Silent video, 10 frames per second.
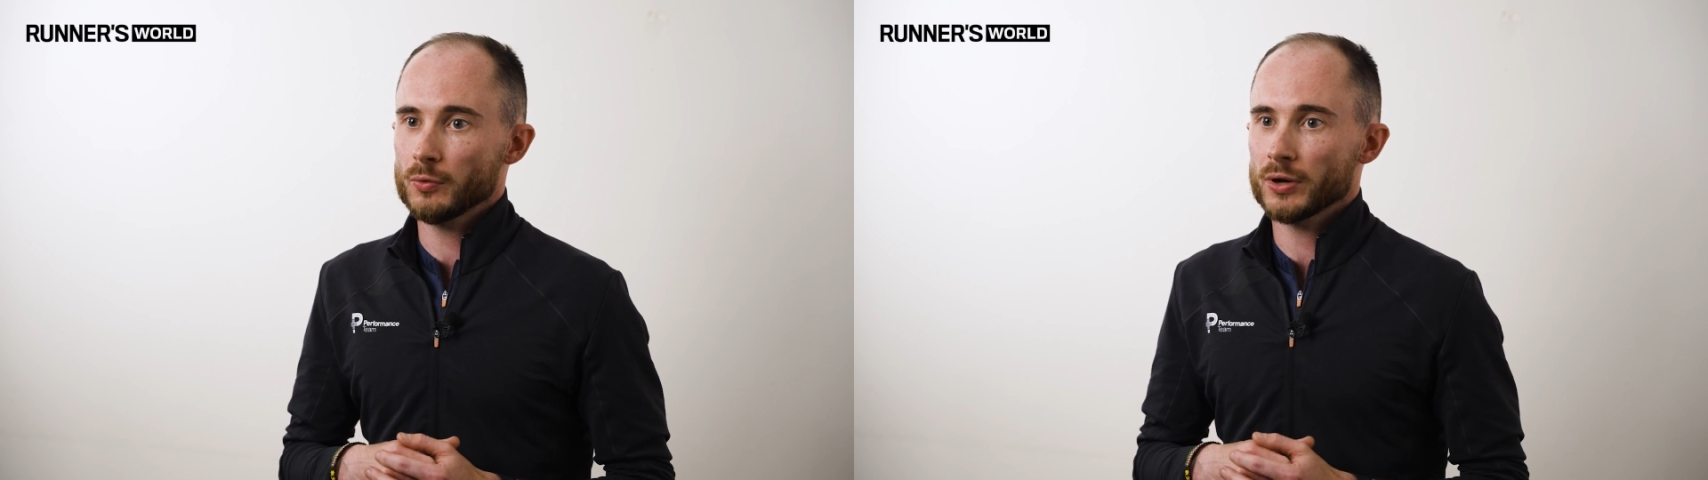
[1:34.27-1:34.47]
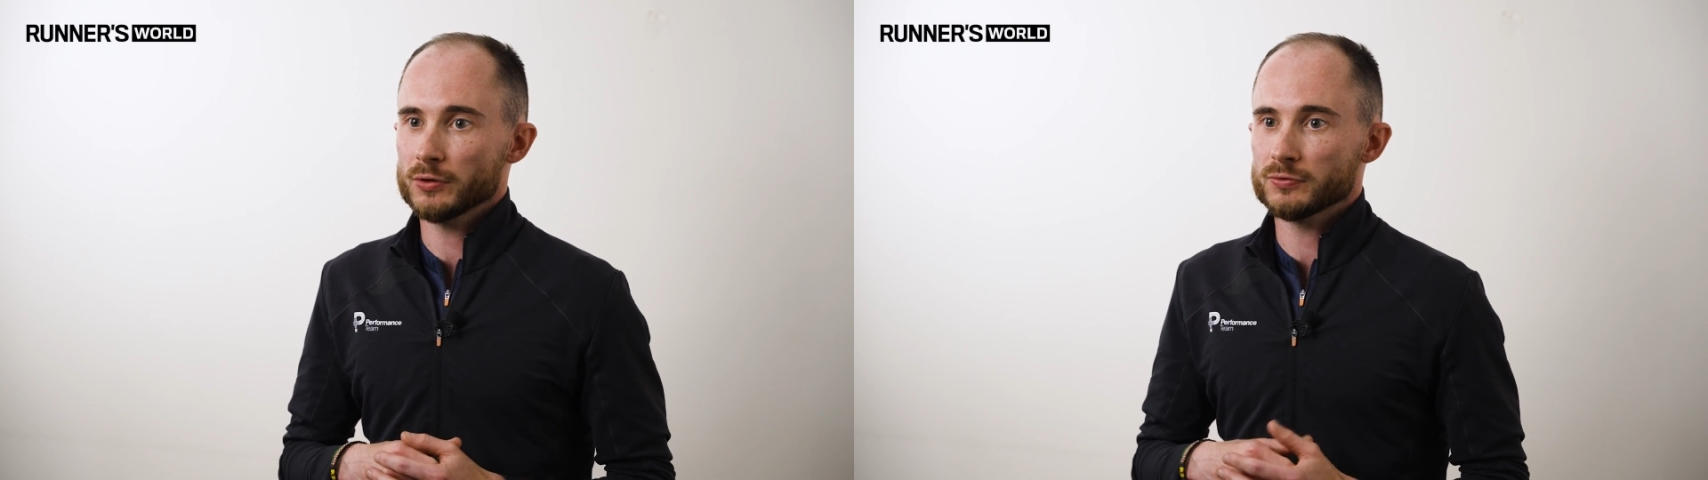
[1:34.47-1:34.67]

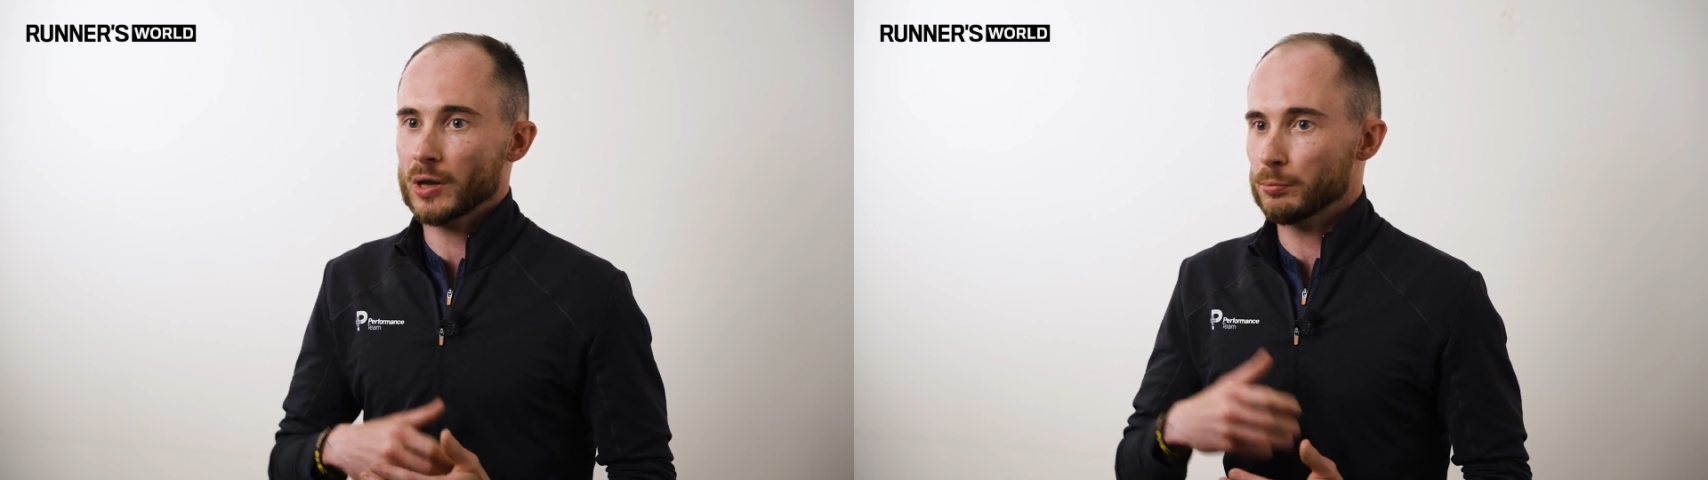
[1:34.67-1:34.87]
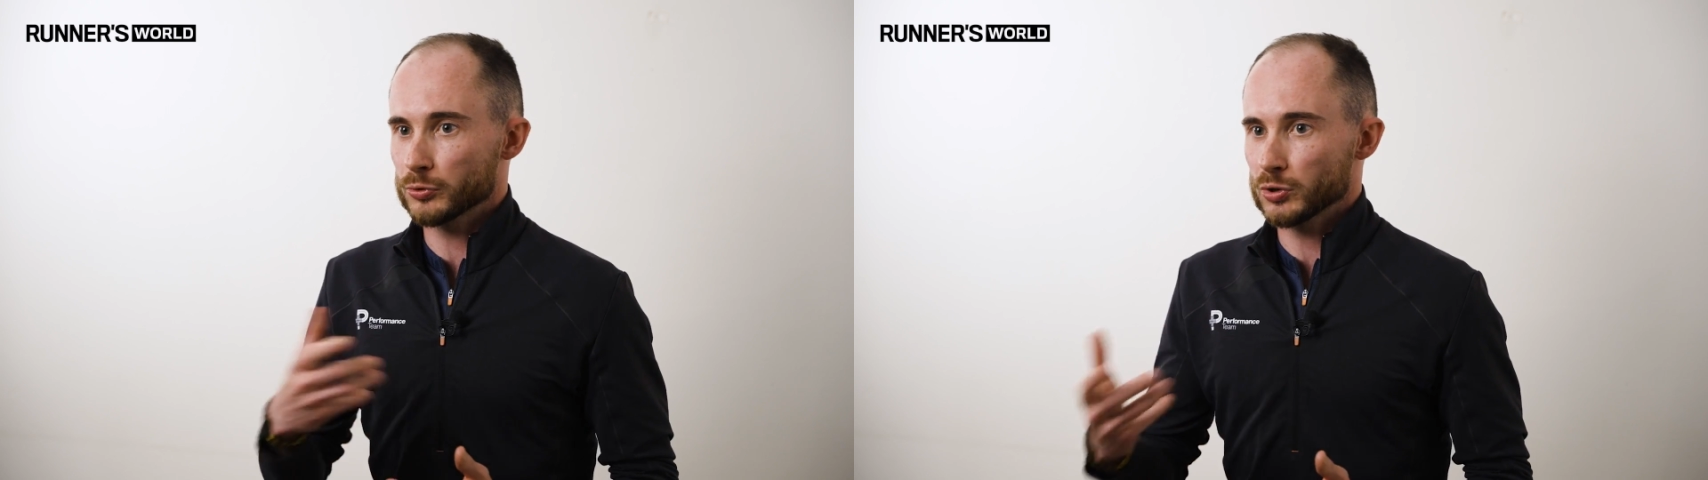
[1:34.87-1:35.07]
where you've
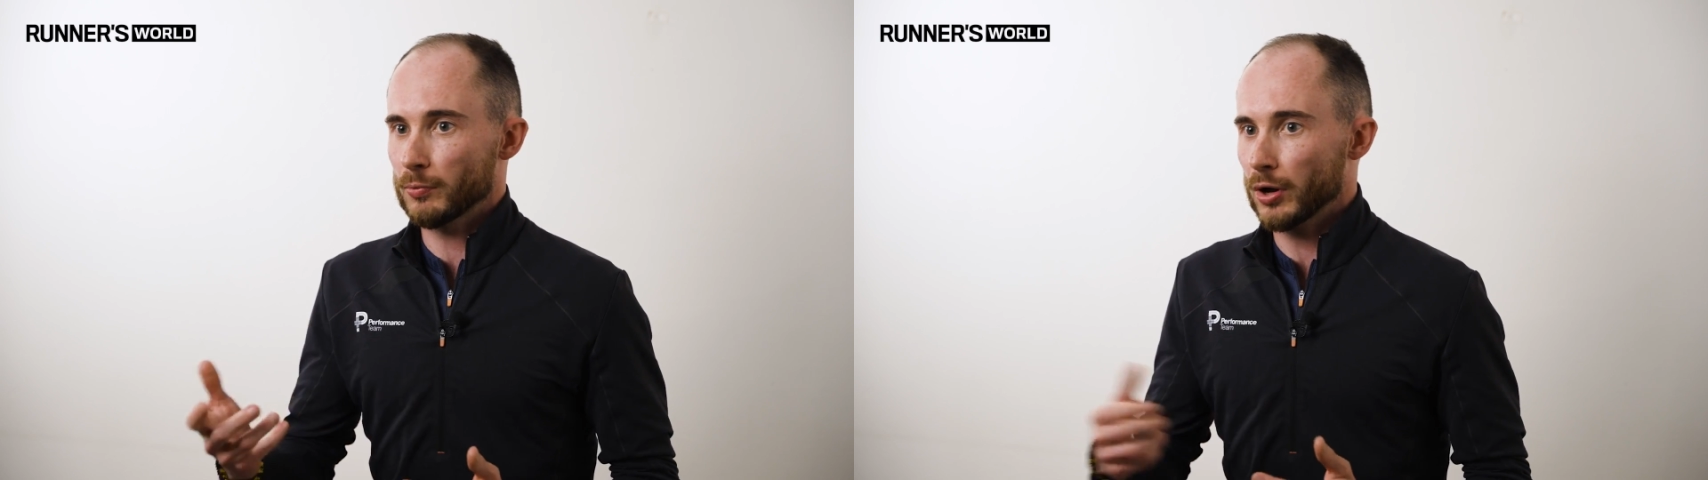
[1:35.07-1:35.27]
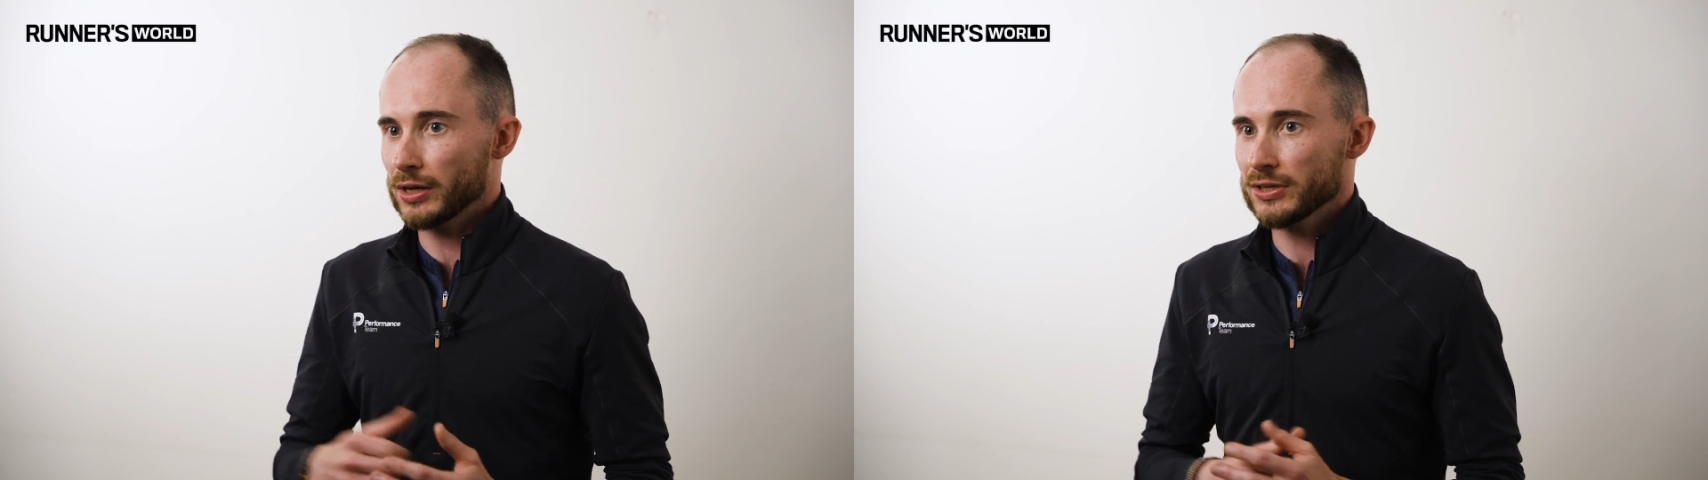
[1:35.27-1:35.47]
doubled your
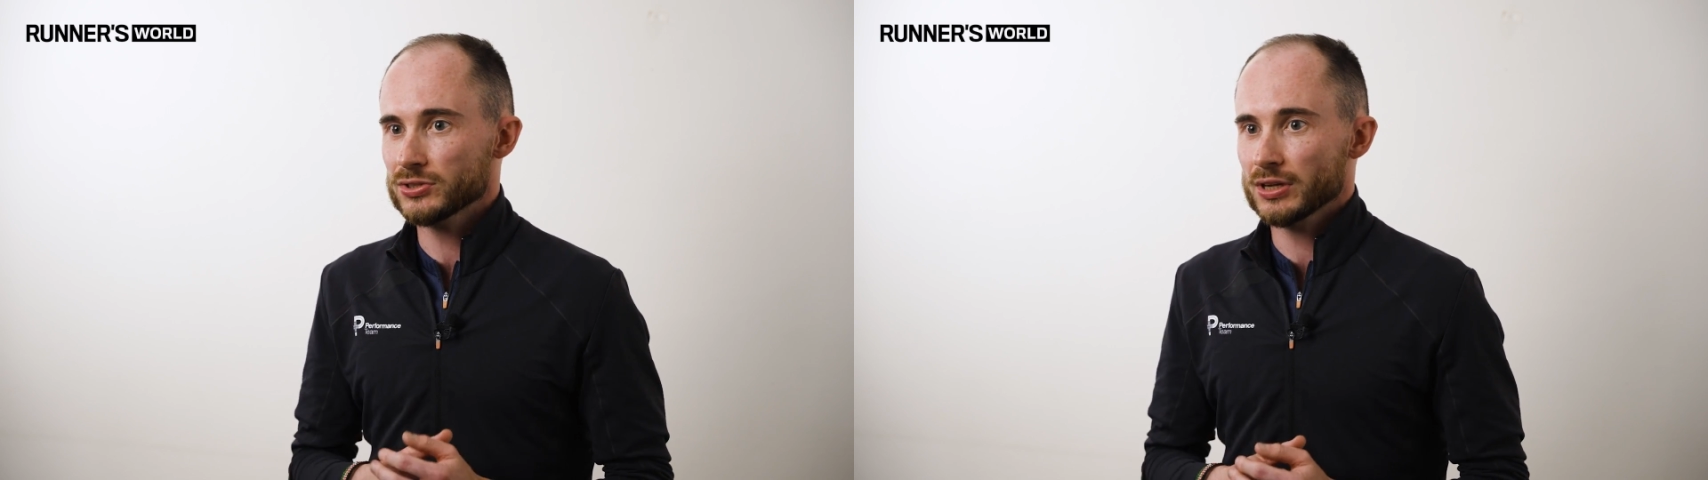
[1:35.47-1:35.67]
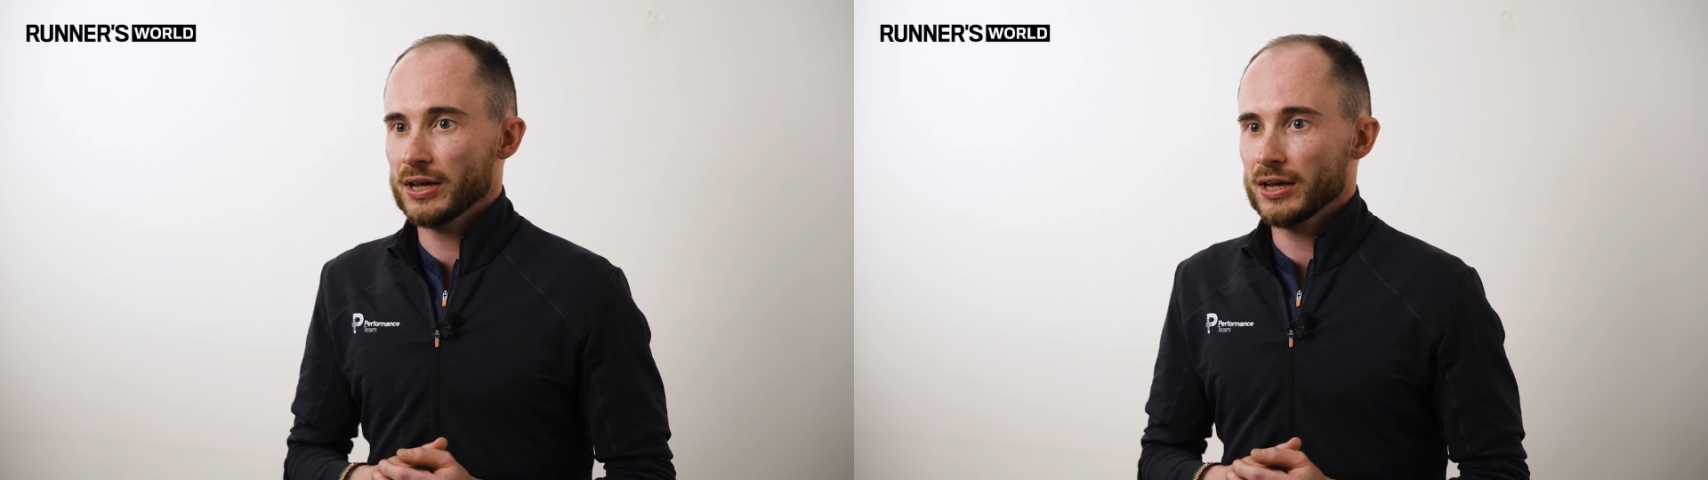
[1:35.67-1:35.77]
mileage.